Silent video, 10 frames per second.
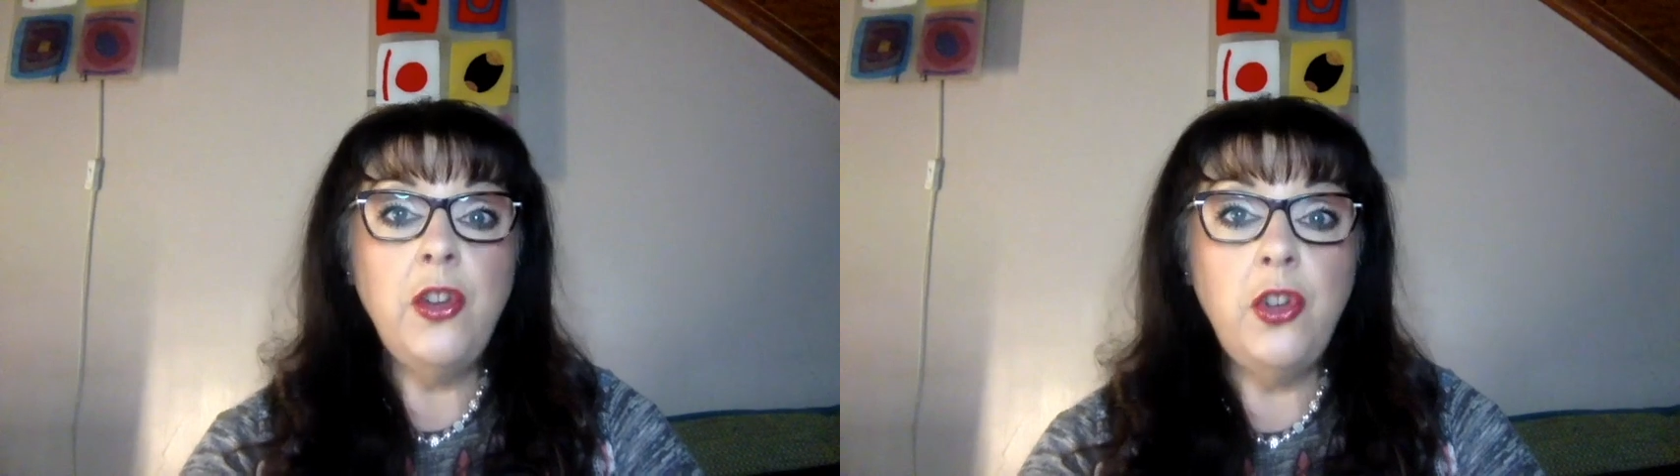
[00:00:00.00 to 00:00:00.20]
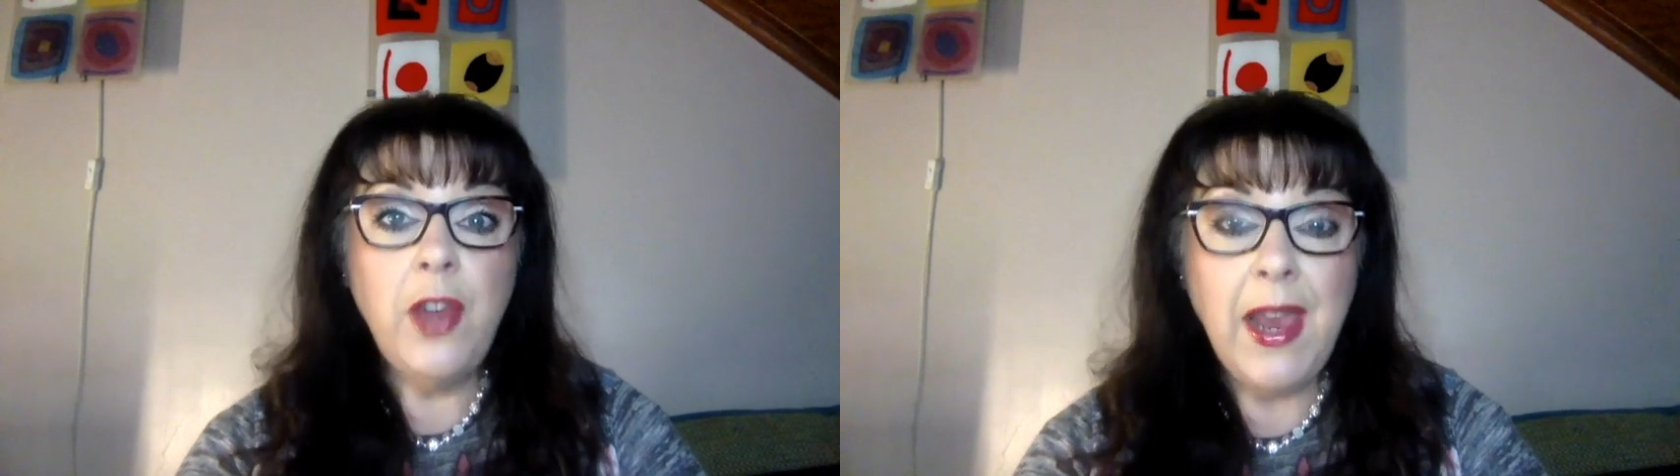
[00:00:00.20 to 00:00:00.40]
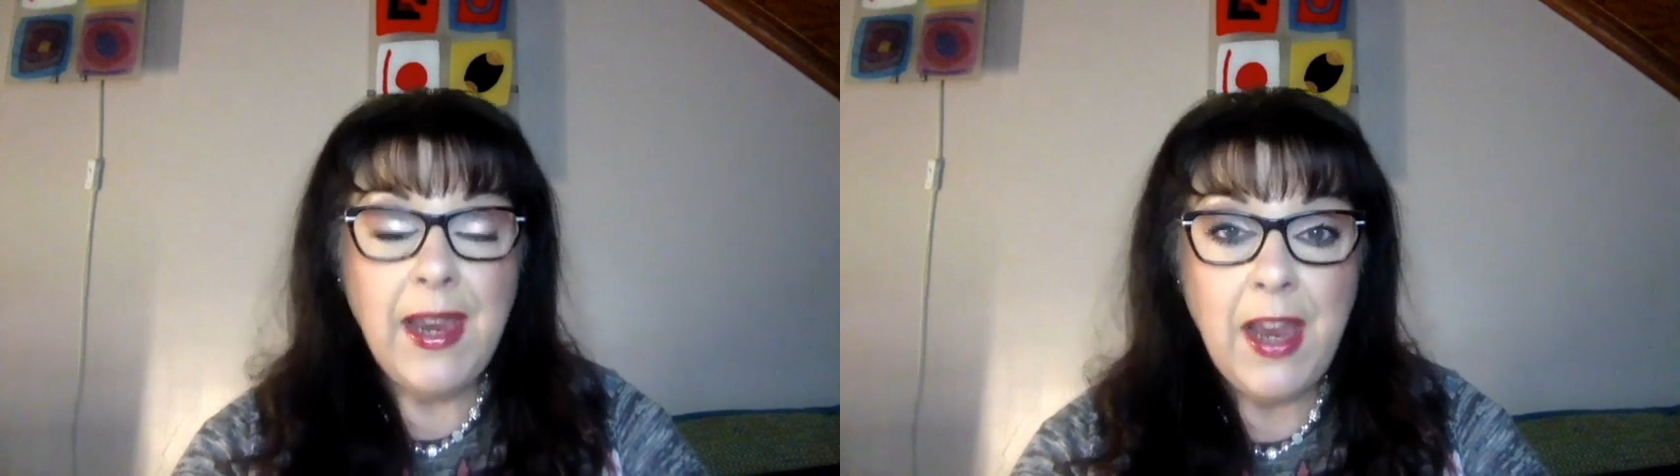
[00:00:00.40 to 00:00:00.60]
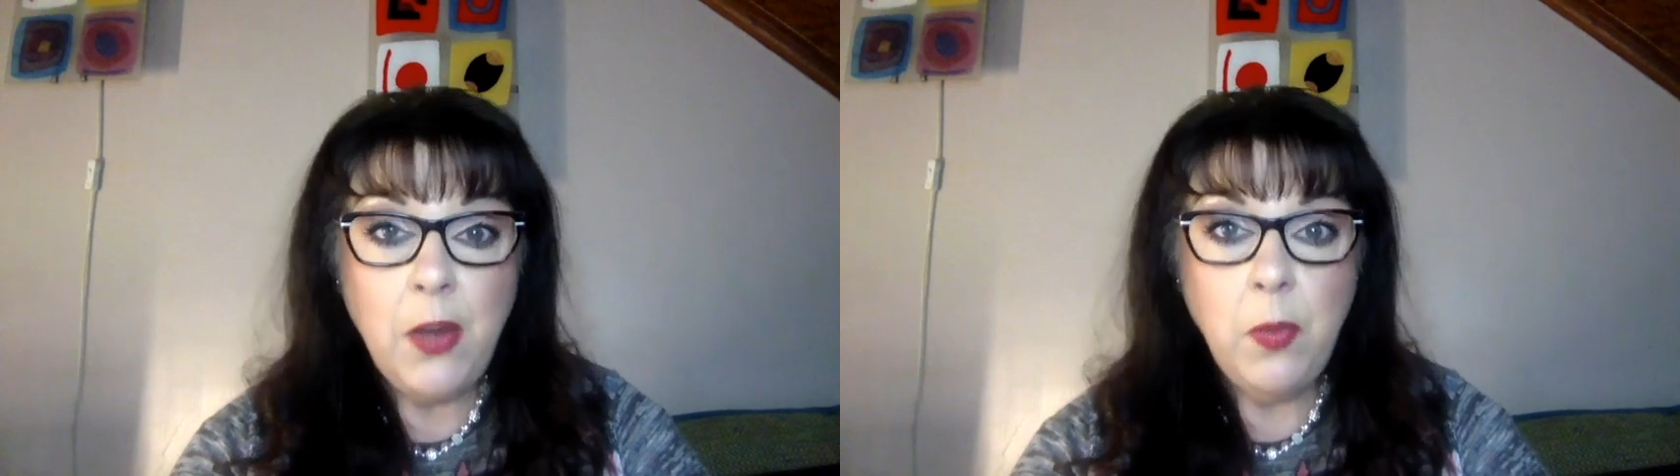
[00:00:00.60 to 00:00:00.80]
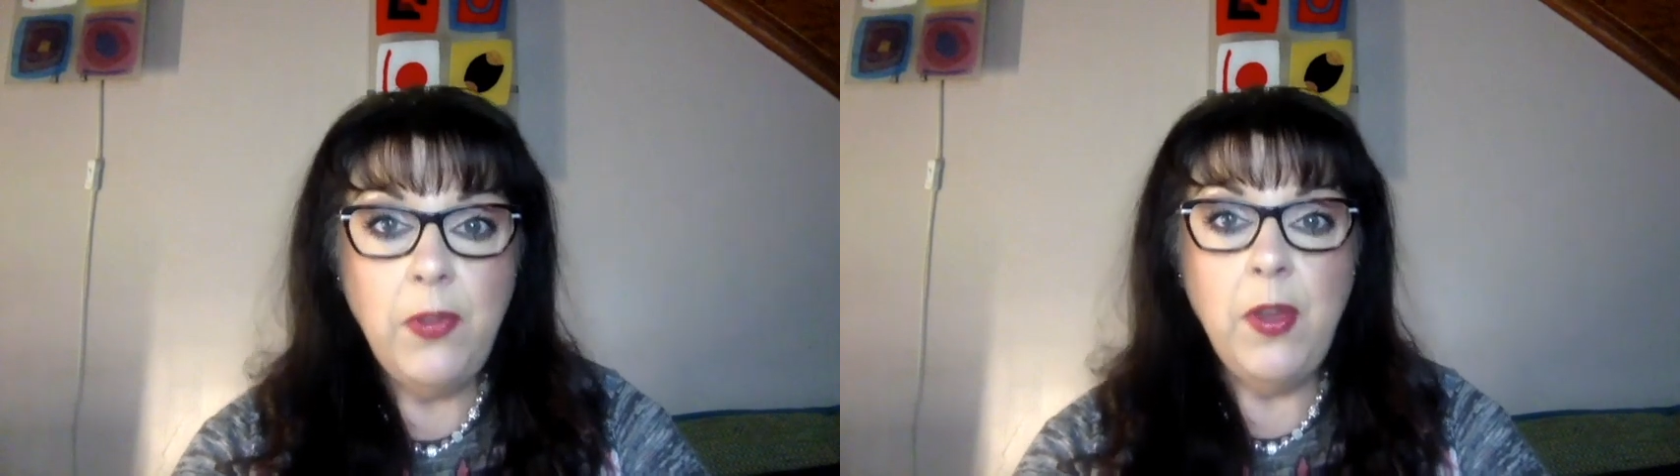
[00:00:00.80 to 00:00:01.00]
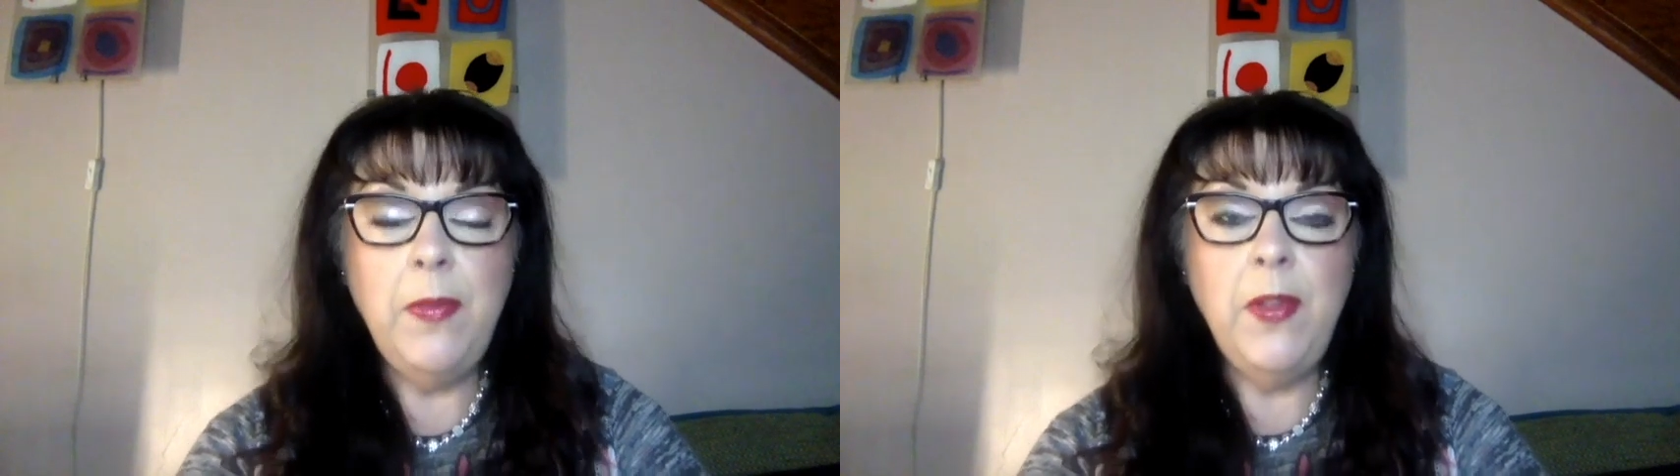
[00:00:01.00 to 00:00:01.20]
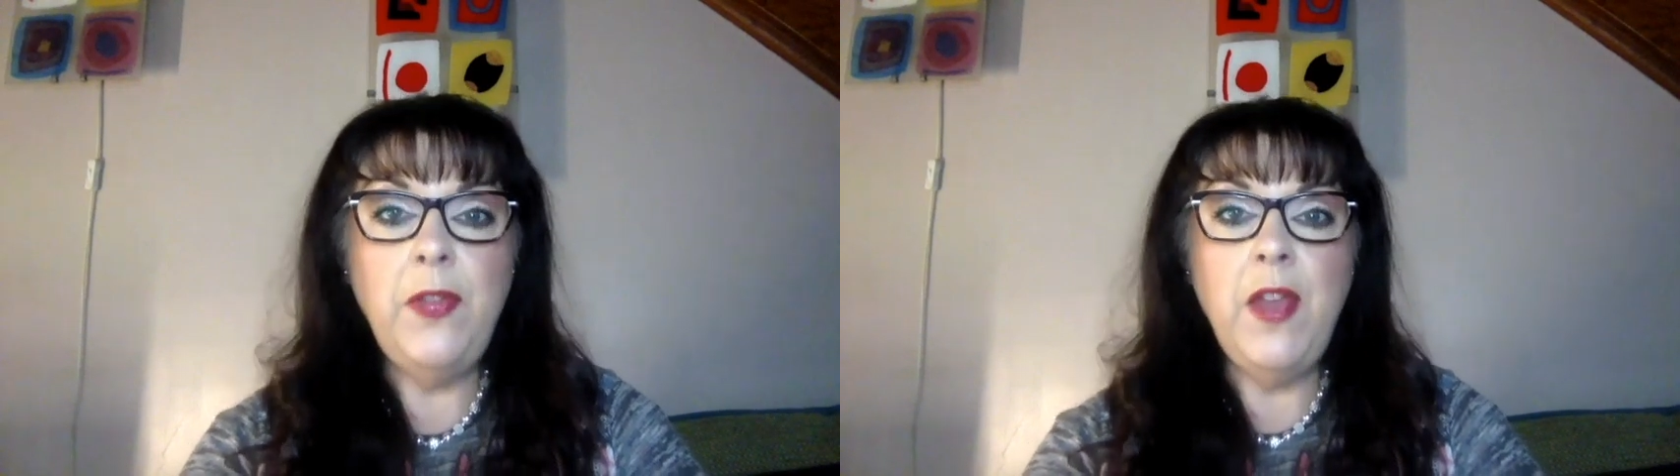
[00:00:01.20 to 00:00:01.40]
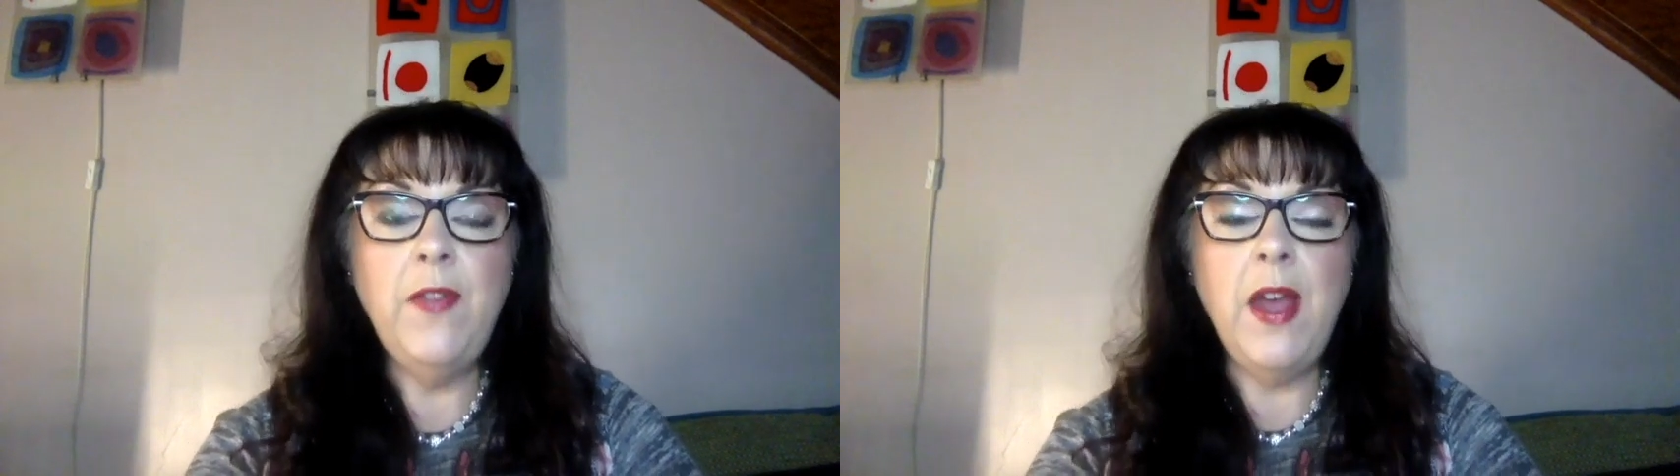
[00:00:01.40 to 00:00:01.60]
check in with them that
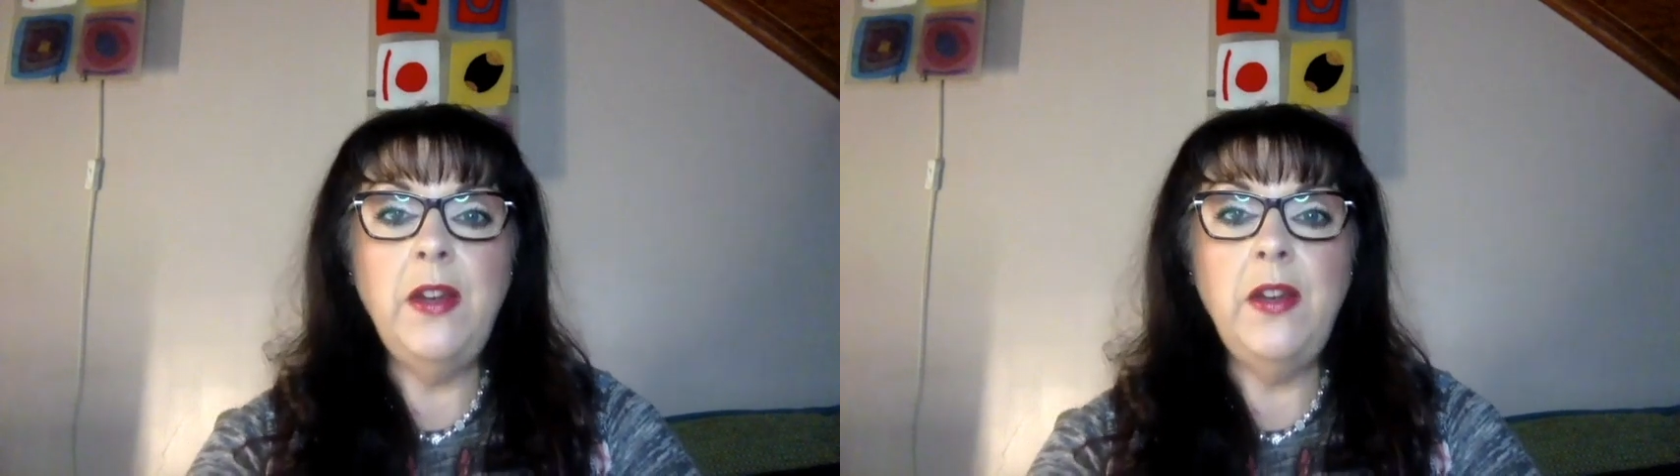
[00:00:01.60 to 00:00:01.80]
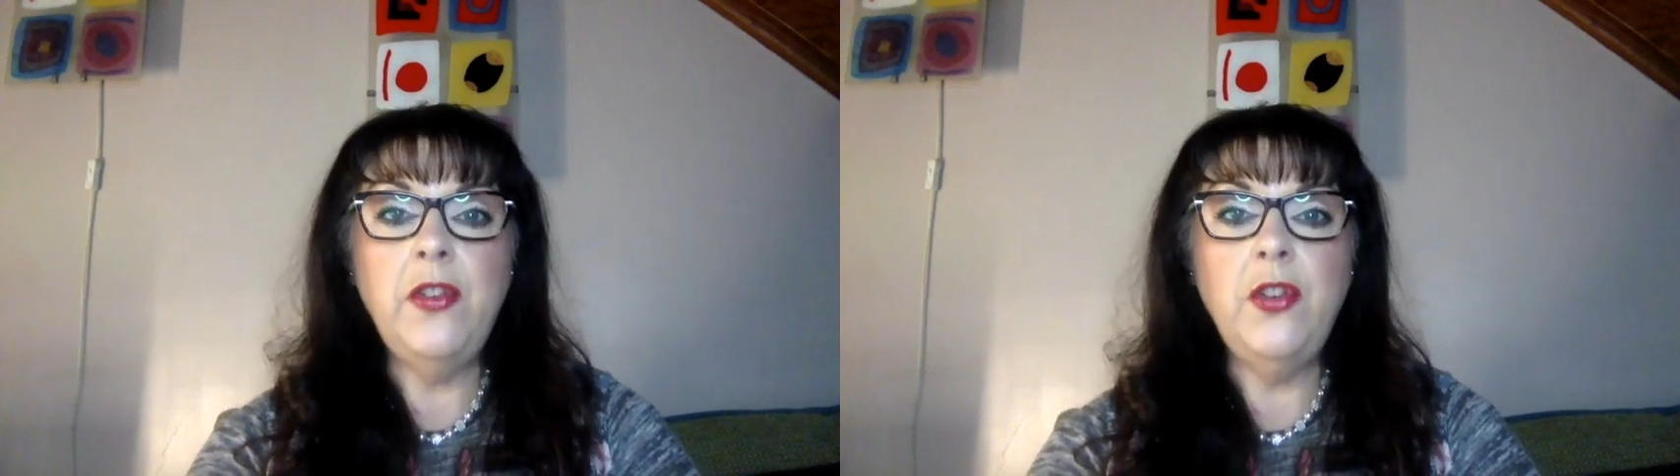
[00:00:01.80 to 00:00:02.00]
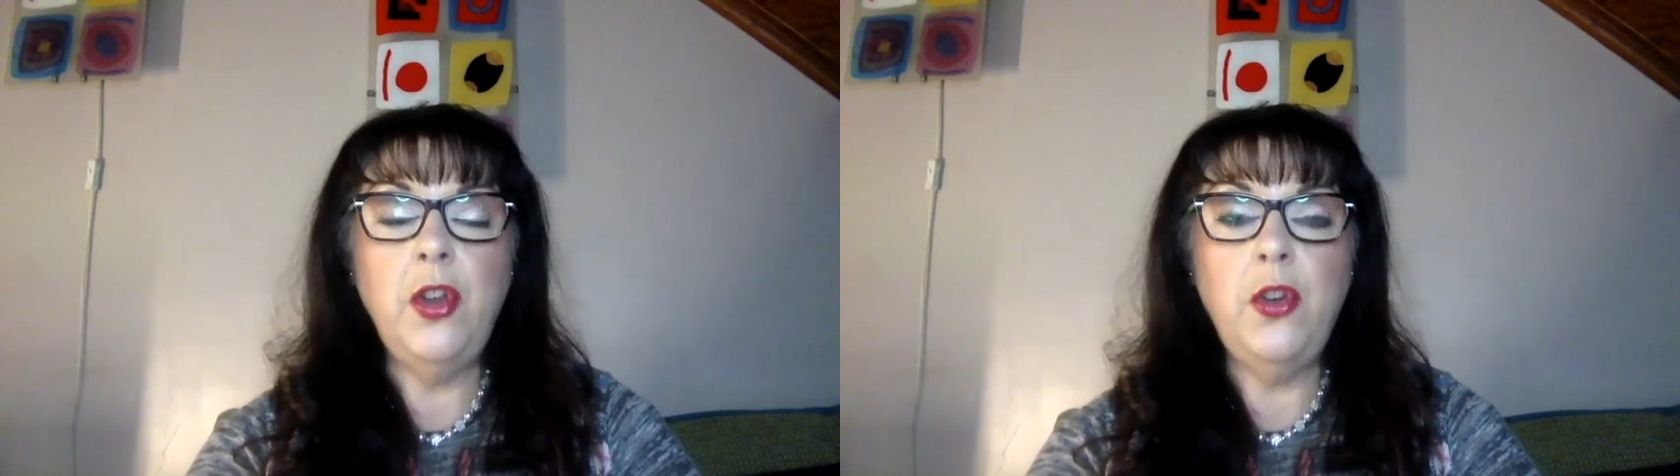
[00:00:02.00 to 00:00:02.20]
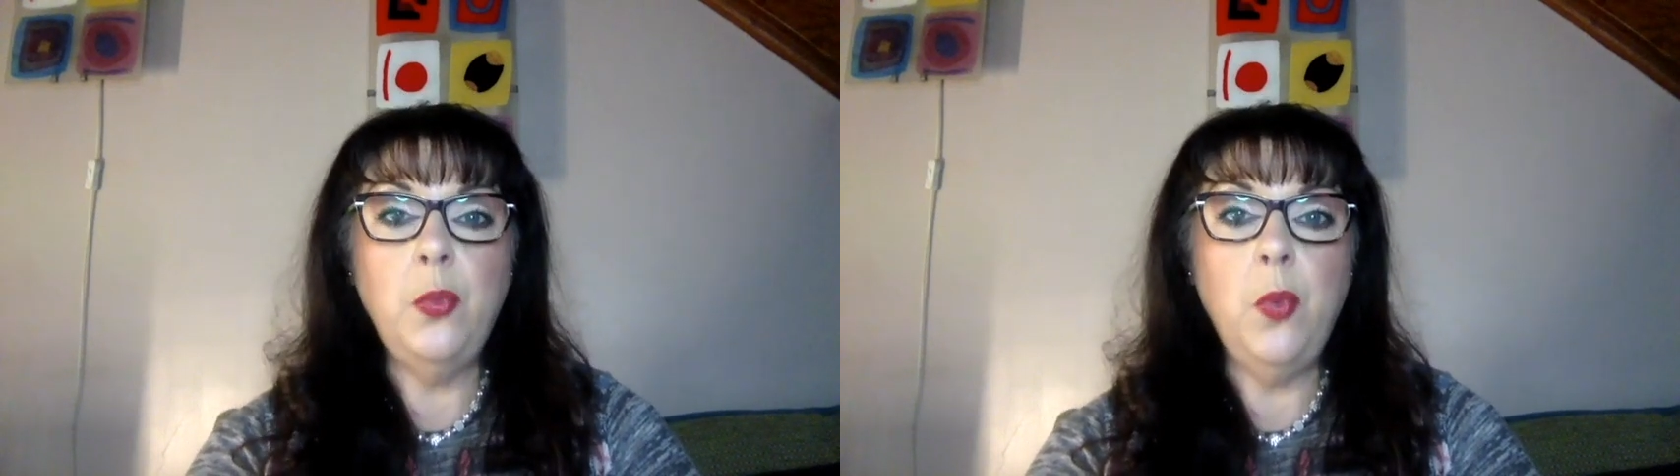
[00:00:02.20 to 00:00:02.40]
they've understood